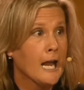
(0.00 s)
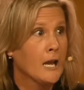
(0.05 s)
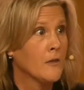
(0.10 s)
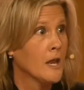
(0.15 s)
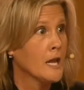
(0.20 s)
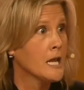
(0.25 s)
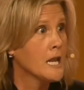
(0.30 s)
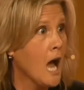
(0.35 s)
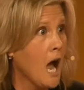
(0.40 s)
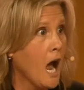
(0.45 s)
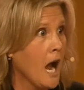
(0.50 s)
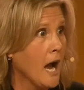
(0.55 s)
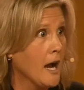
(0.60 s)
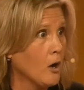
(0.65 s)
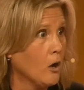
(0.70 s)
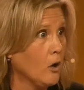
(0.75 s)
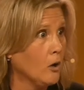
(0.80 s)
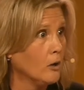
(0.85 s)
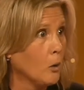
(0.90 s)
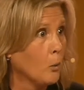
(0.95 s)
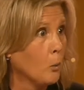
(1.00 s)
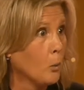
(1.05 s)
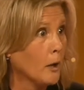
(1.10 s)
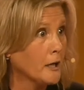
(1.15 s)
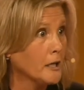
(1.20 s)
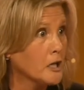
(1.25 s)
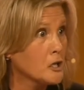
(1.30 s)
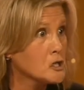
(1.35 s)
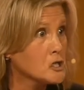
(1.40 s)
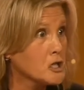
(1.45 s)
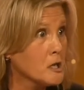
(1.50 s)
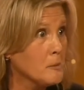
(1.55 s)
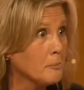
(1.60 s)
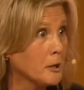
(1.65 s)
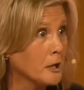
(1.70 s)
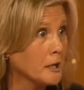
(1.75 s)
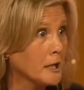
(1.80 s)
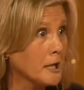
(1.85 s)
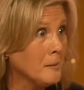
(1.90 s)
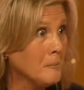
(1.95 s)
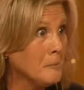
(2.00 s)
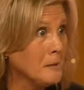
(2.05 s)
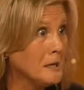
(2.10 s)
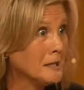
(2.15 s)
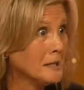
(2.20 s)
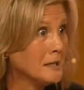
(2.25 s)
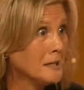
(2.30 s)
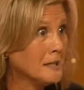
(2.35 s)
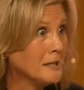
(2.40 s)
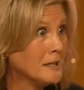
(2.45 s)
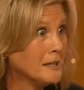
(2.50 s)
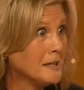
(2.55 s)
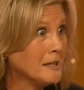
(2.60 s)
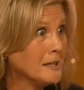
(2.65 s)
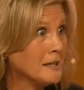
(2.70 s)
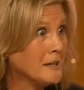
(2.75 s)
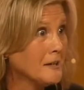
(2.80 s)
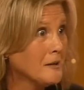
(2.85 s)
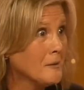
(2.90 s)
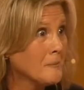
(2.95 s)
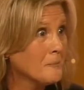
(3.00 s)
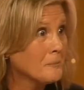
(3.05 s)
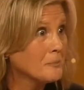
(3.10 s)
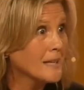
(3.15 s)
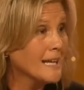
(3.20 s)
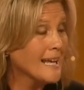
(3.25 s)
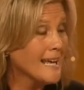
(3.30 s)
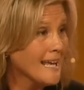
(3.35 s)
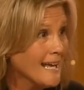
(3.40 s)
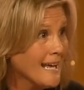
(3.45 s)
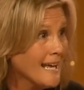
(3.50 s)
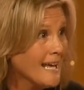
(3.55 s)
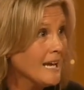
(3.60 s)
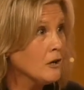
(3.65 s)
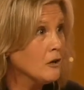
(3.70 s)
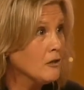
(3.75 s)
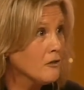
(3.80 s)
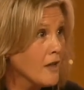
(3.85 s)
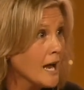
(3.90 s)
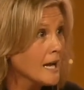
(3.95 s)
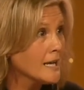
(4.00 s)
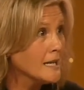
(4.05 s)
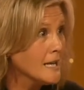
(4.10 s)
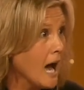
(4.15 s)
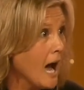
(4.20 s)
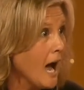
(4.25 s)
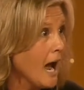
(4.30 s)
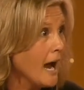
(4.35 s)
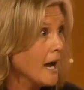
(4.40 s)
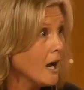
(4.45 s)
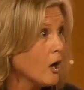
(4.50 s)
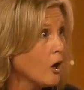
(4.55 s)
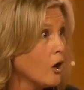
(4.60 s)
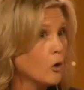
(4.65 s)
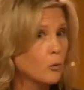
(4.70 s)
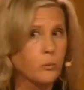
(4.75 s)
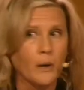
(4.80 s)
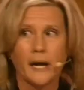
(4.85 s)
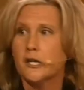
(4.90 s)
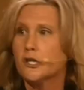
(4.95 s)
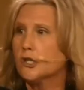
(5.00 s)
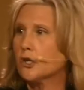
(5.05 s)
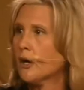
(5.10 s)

the Nile. Where does she put him? In the Nile. Raise your